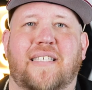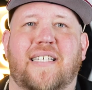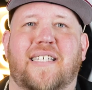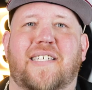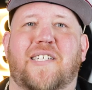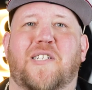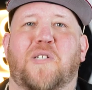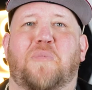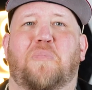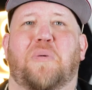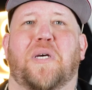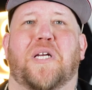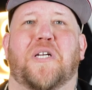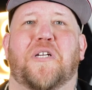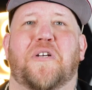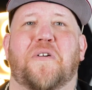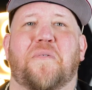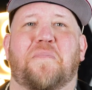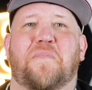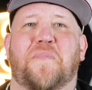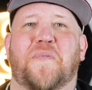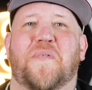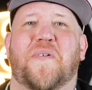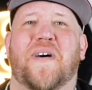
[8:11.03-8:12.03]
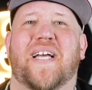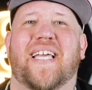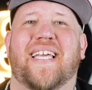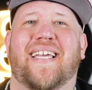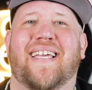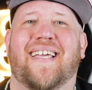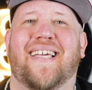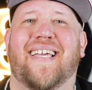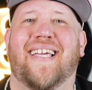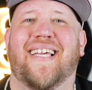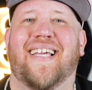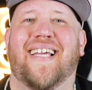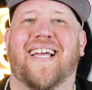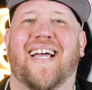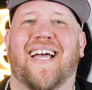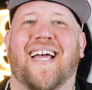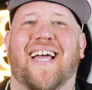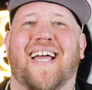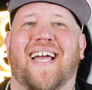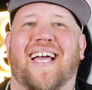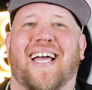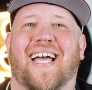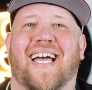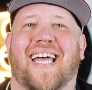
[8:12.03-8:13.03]
And this has been your boy E,
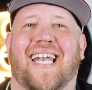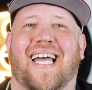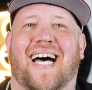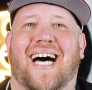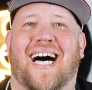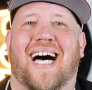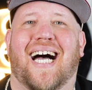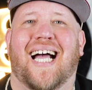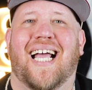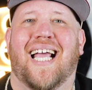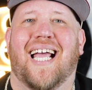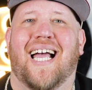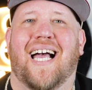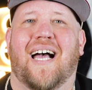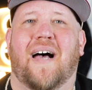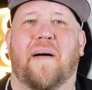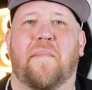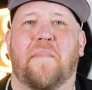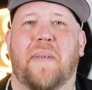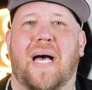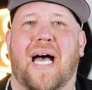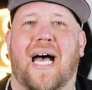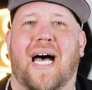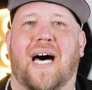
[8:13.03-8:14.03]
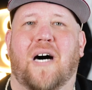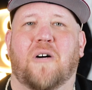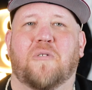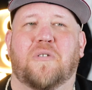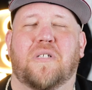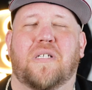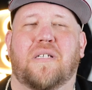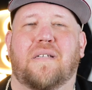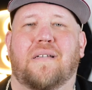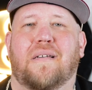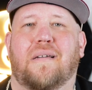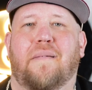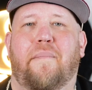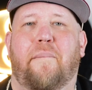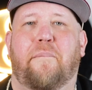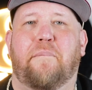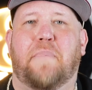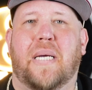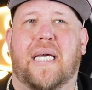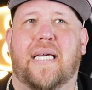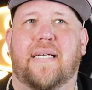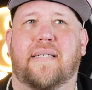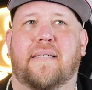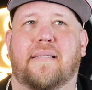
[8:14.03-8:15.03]
and I am out.
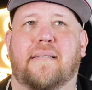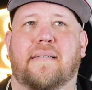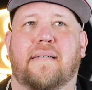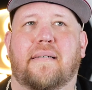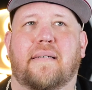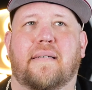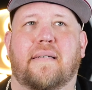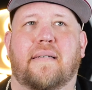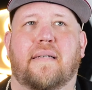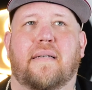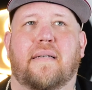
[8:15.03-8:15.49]
Peace.